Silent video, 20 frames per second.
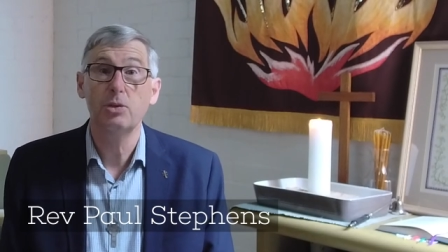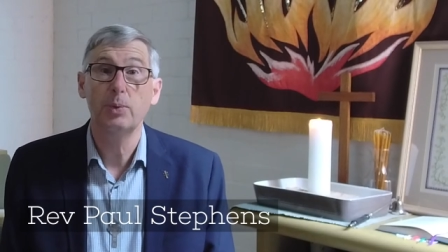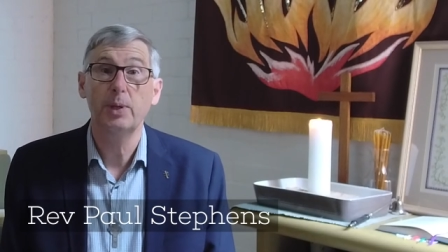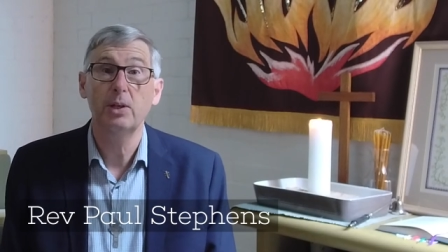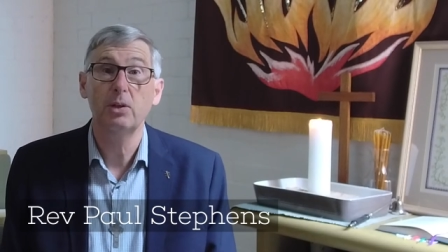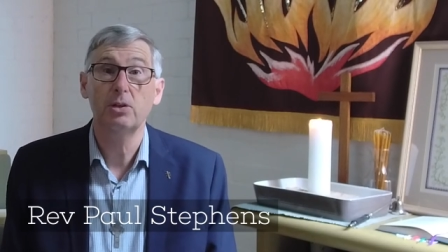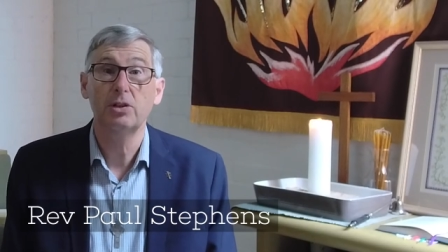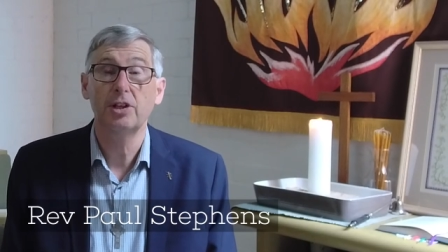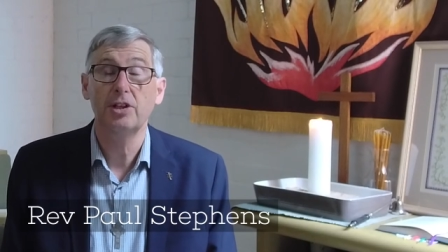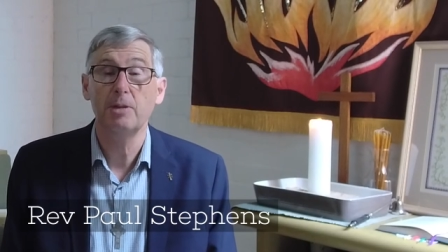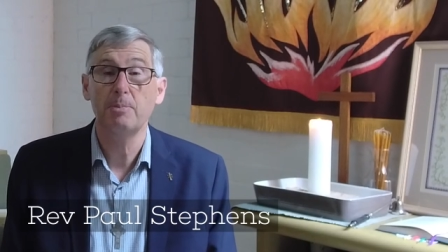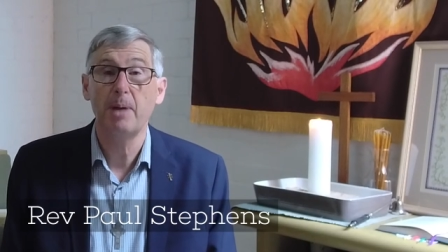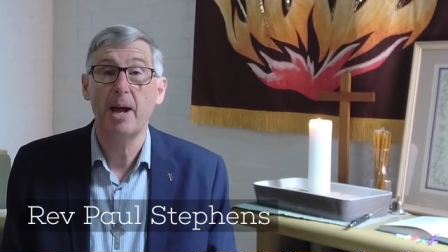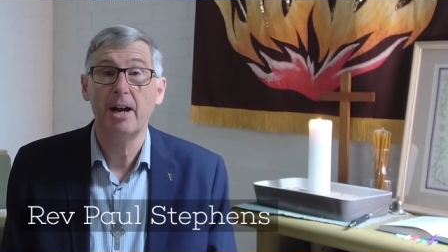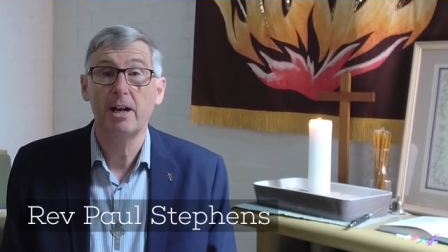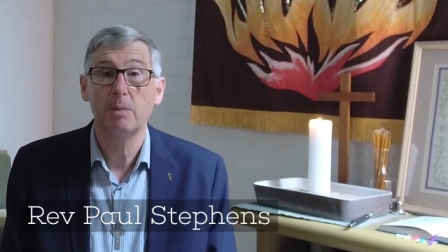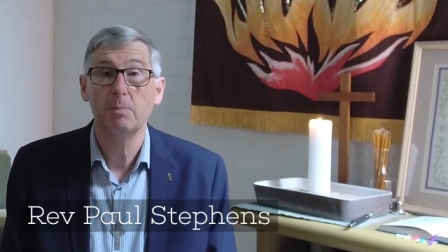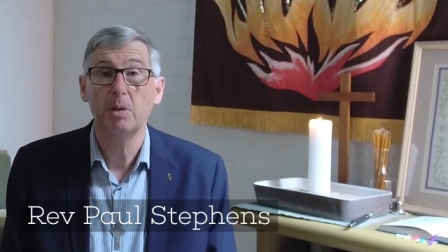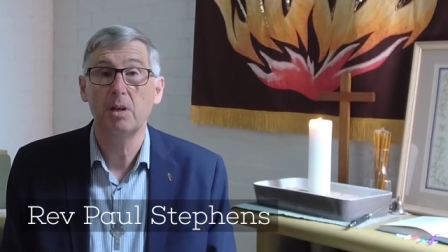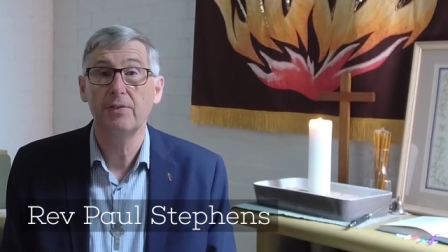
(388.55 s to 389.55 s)
we looked at the
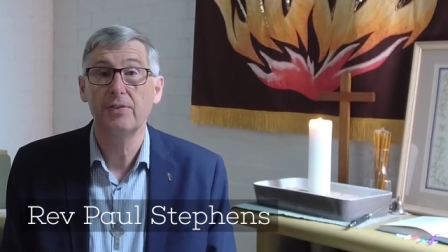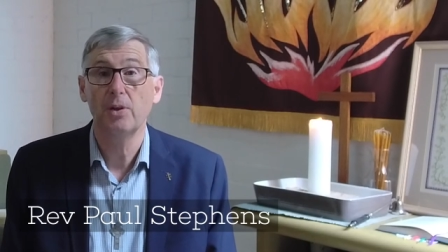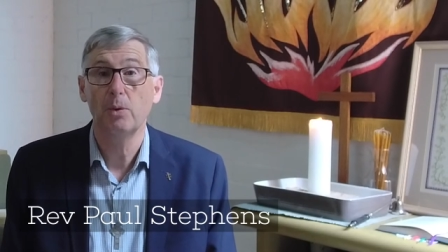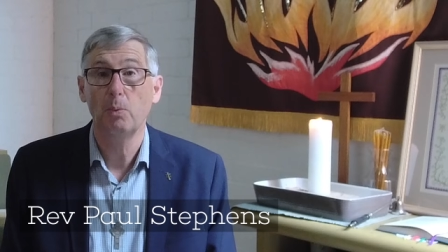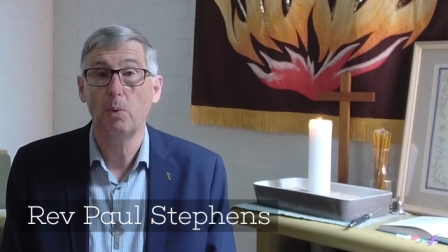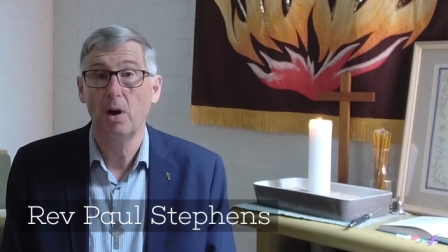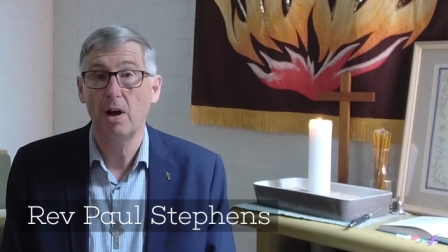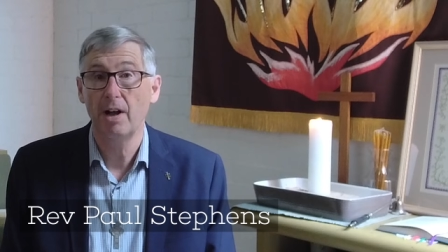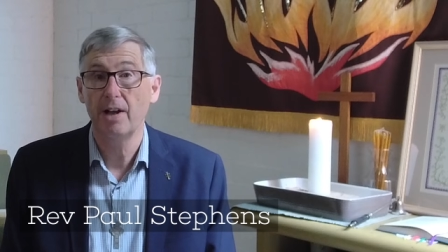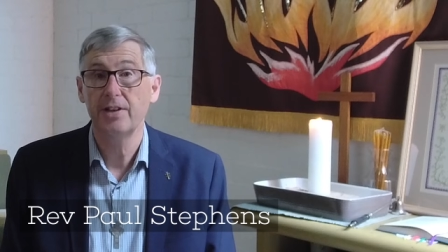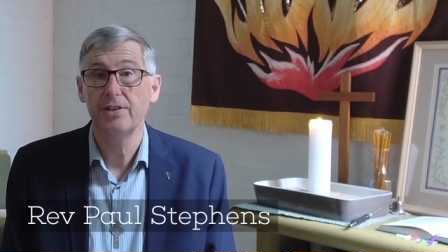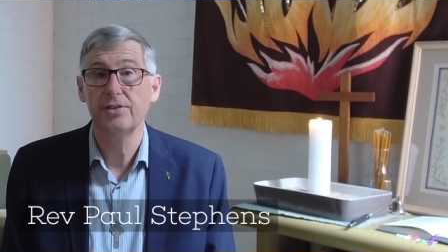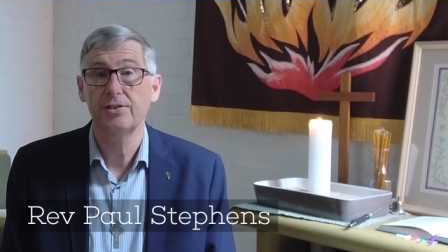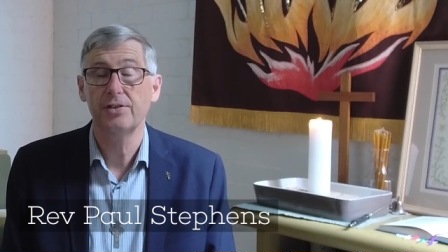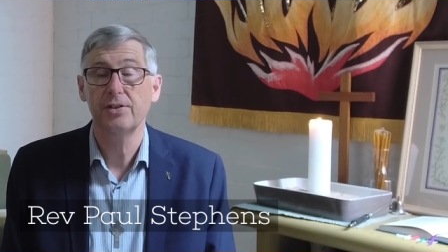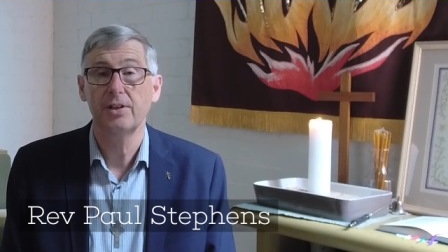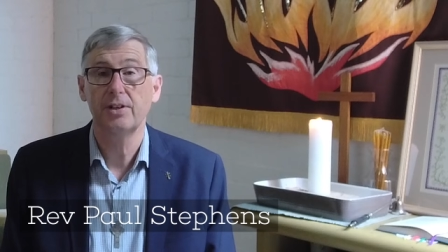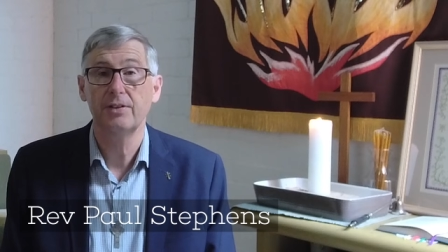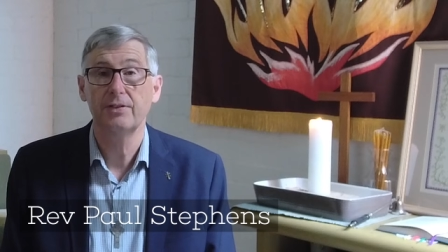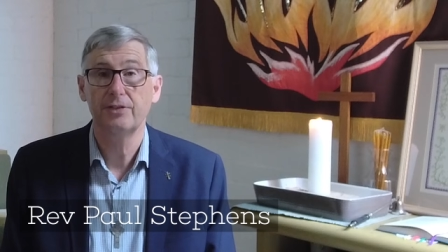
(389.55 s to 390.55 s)
parable of the
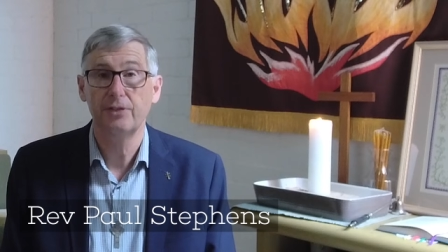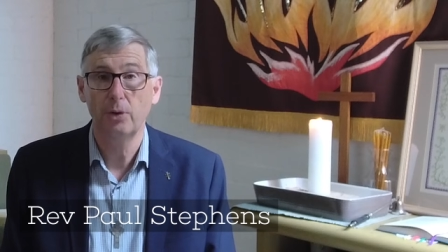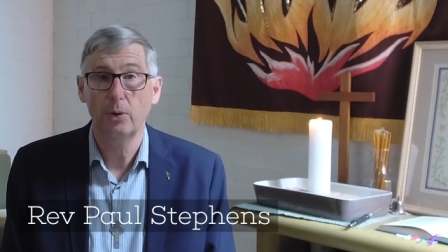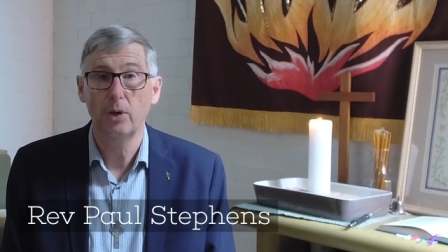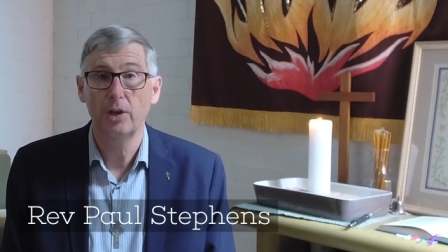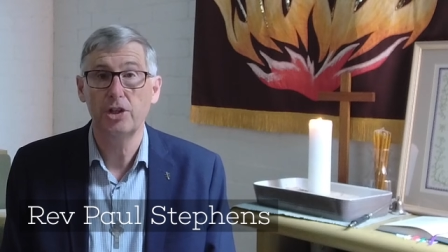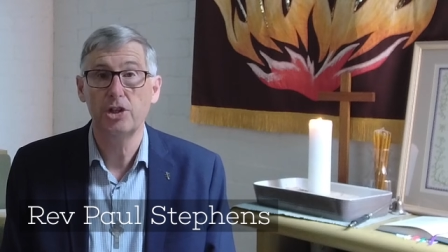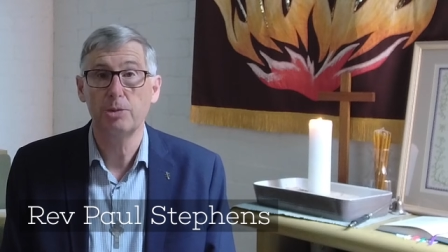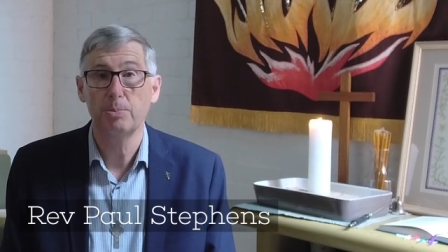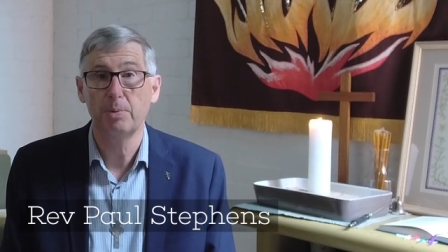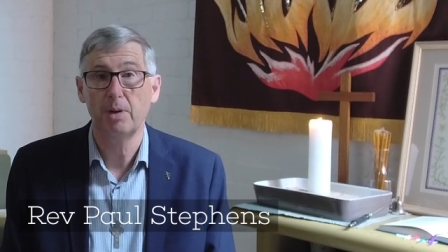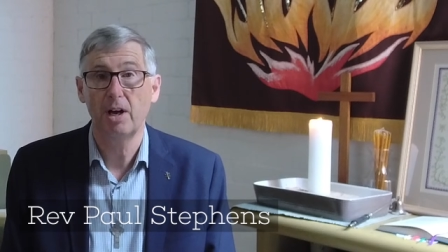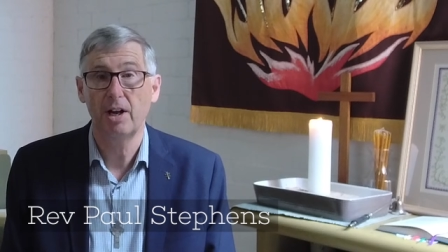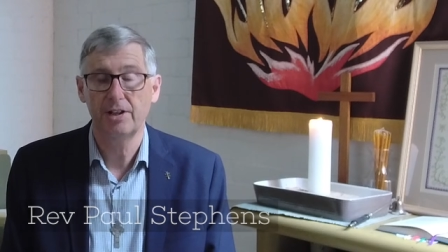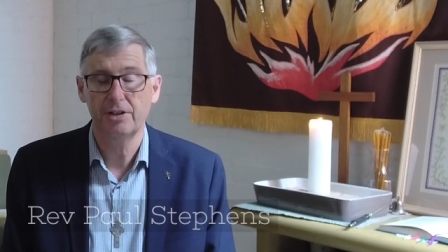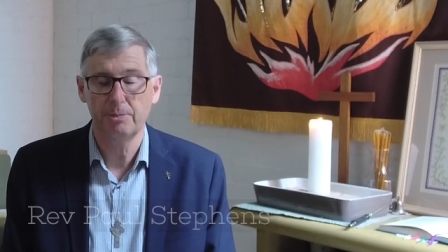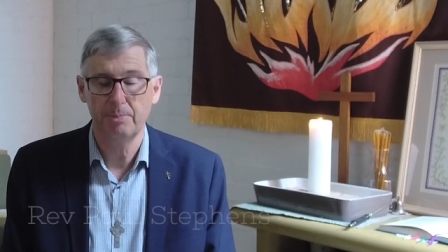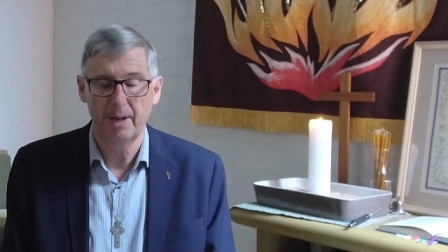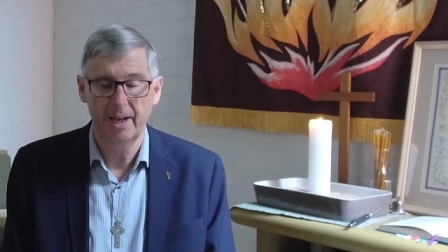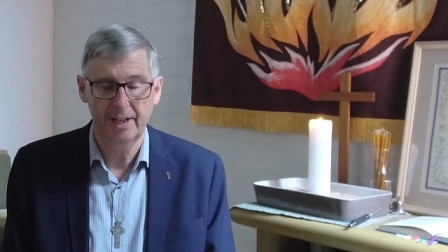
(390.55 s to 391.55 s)
wise and foolish
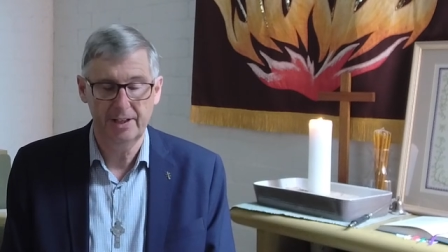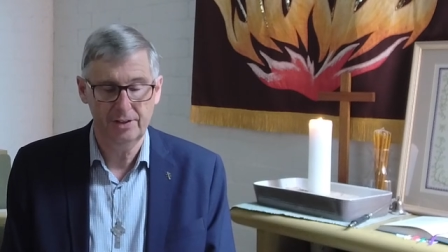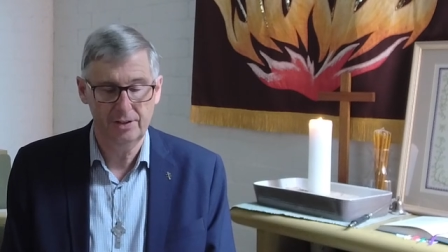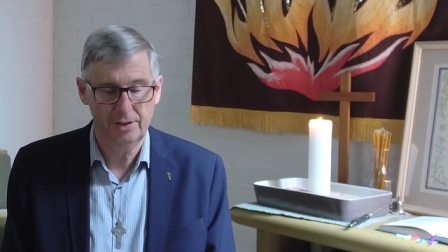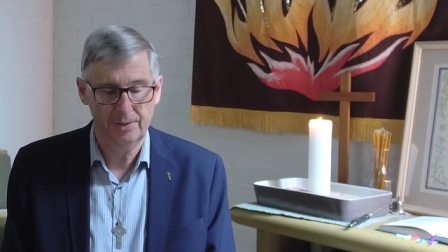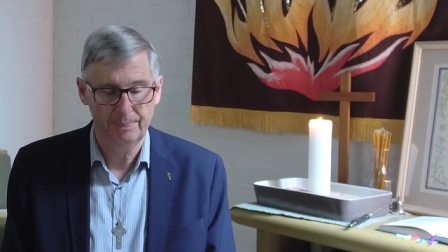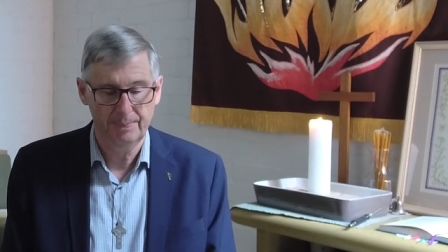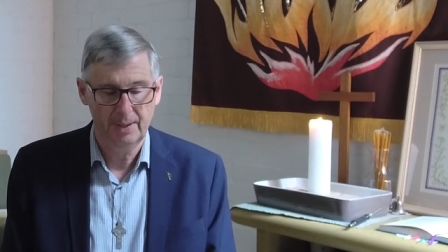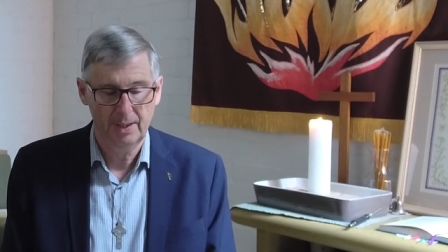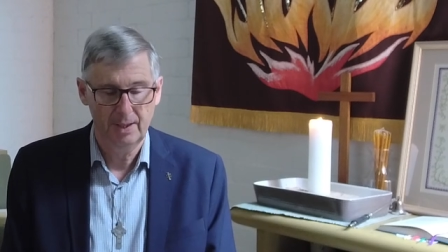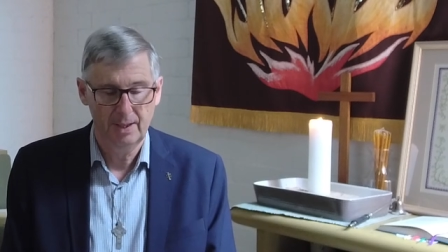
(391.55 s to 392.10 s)
bridesmaids.